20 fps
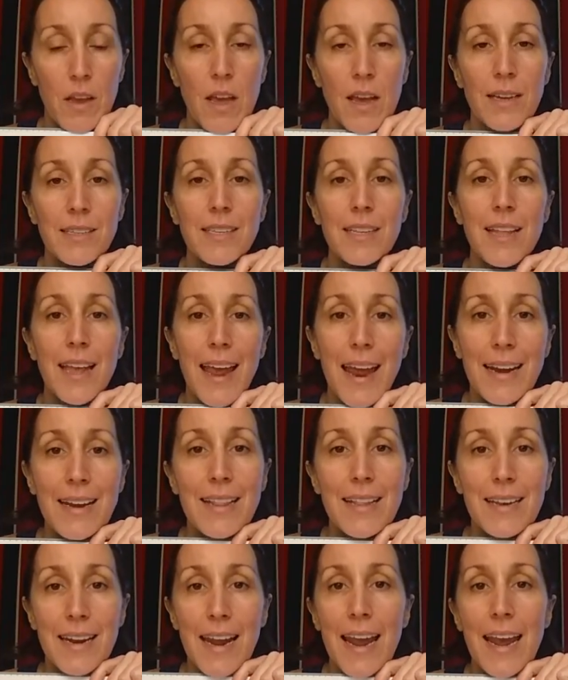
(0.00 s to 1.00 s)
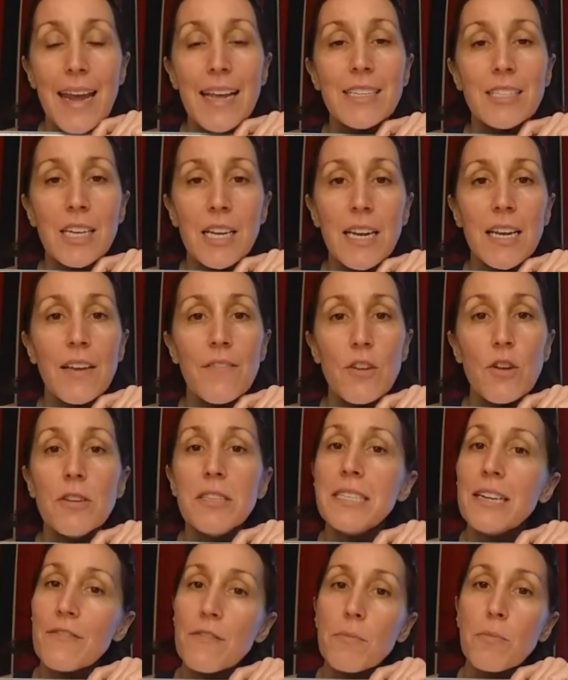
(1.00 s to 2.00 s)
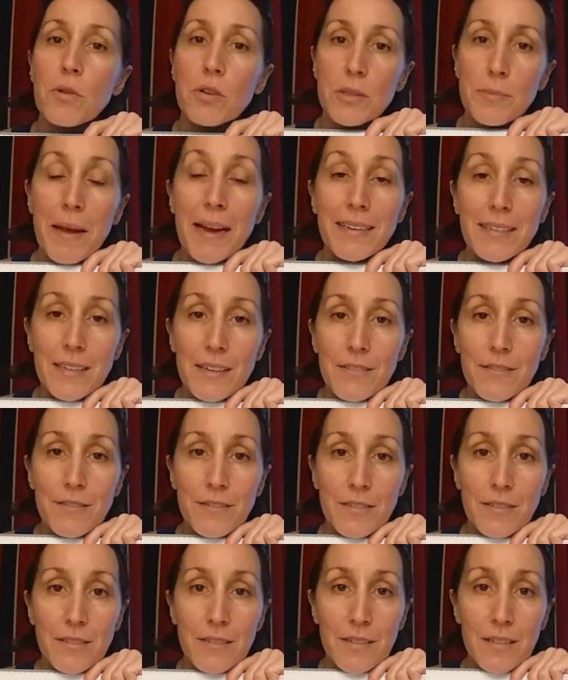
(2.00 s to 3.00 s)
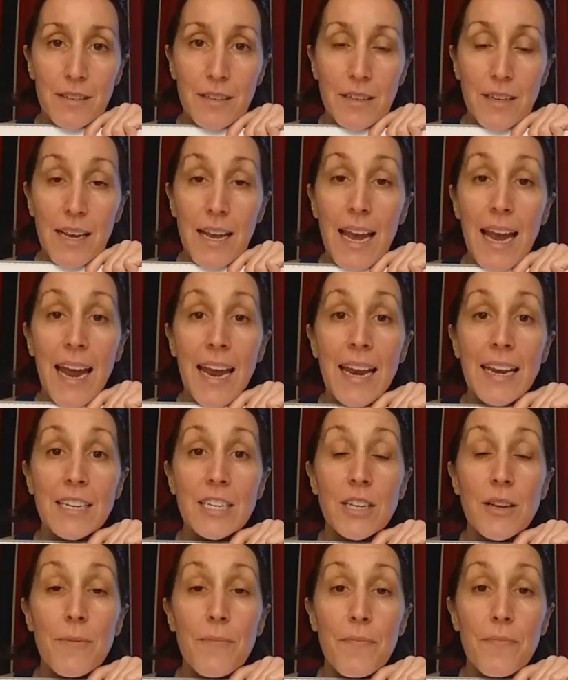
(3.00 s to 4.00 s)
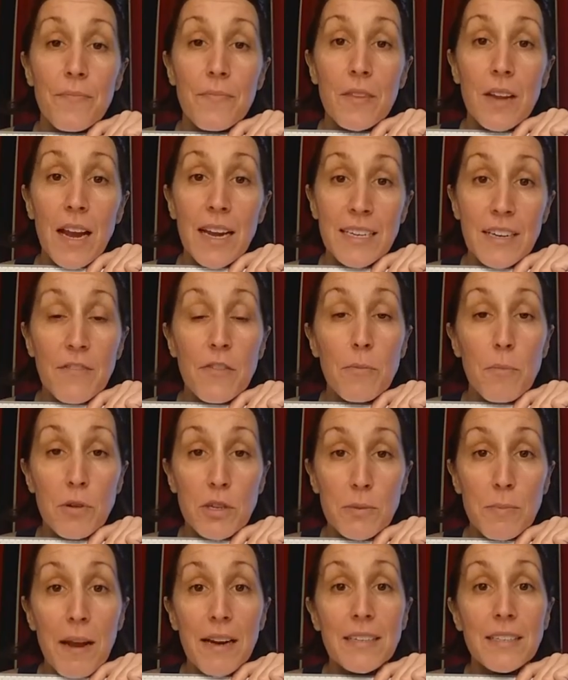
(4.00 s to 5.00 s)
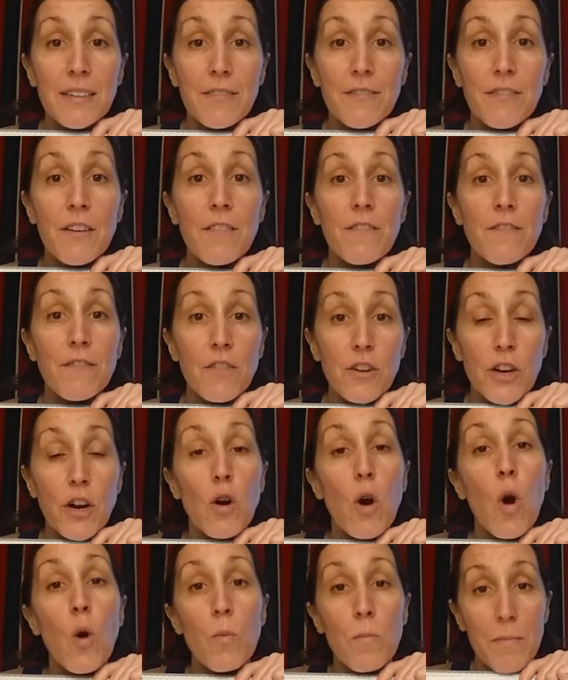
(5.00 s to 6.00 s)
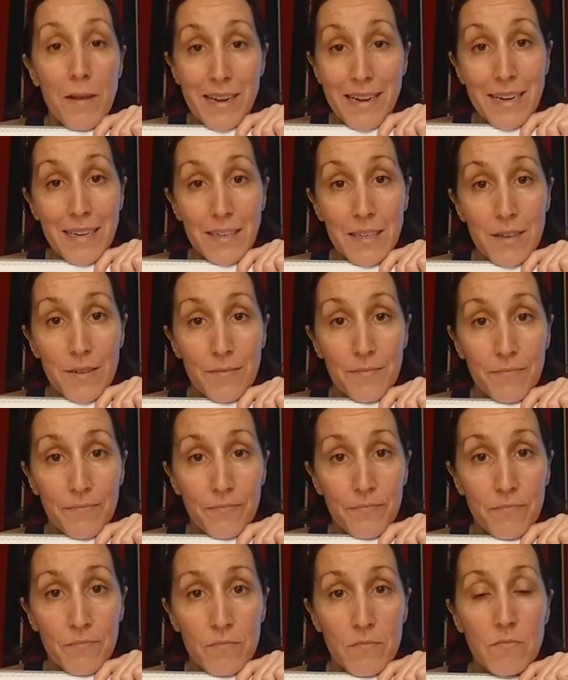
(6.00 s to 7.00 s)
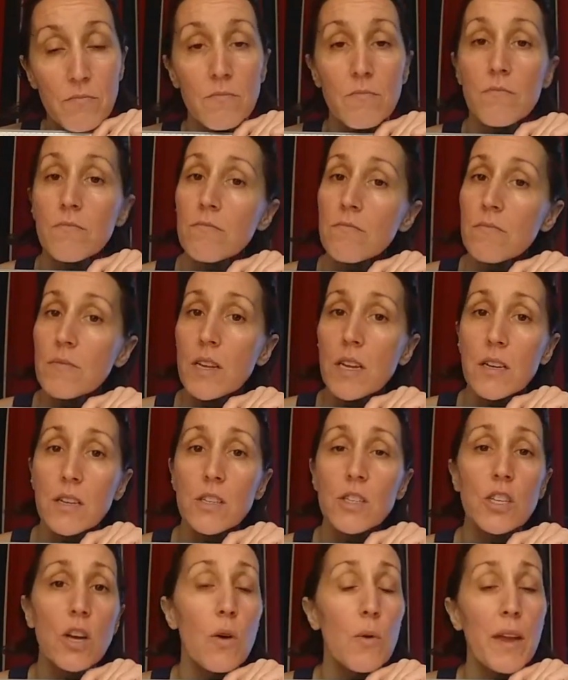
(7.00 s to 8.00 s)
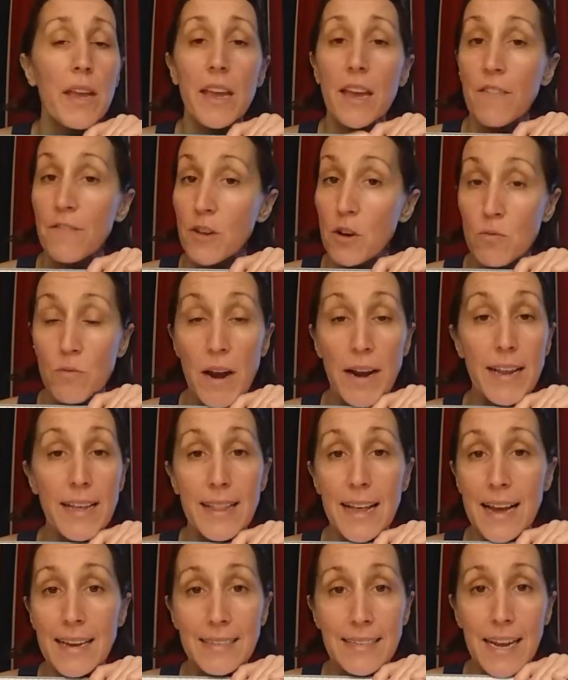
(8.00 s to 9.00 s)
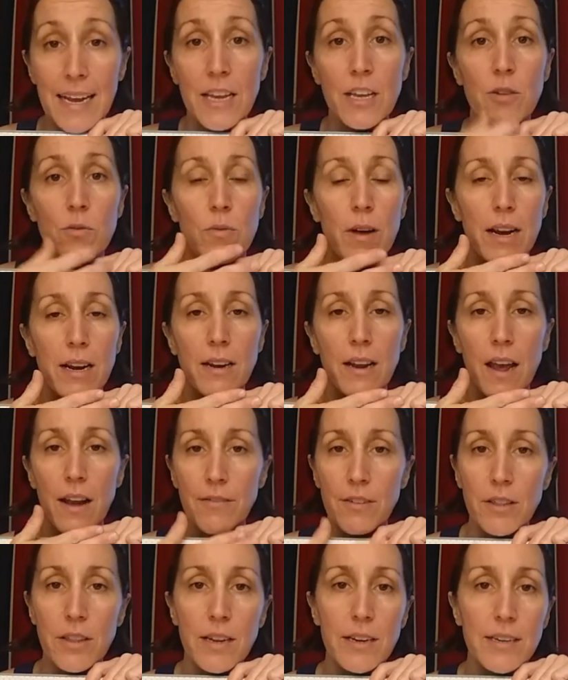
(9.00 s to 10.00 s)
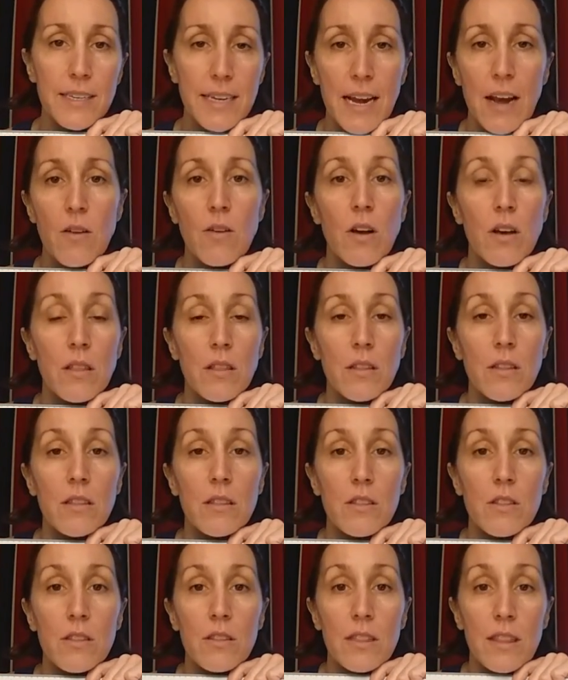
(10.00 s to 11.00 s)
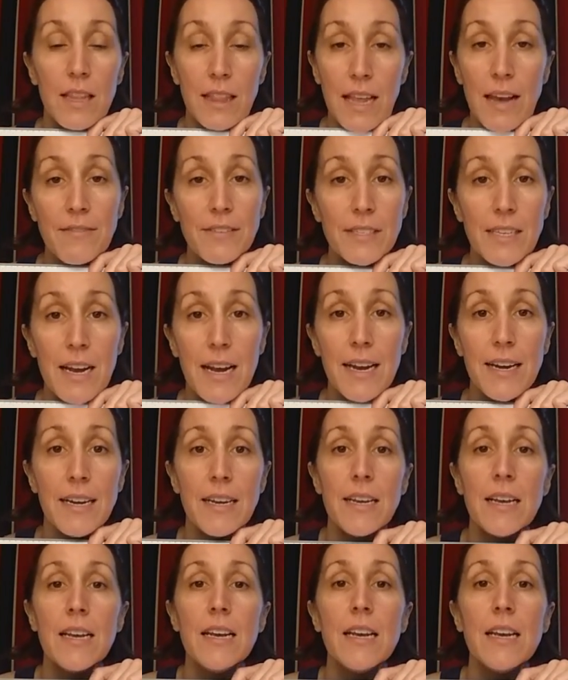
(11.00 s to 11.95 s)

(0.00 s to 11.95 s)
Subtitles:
Because at the end of the day, it's going to give you a different perspective. And a different perspective for your own mind. So if you're ready that day, you write everything down on the left side.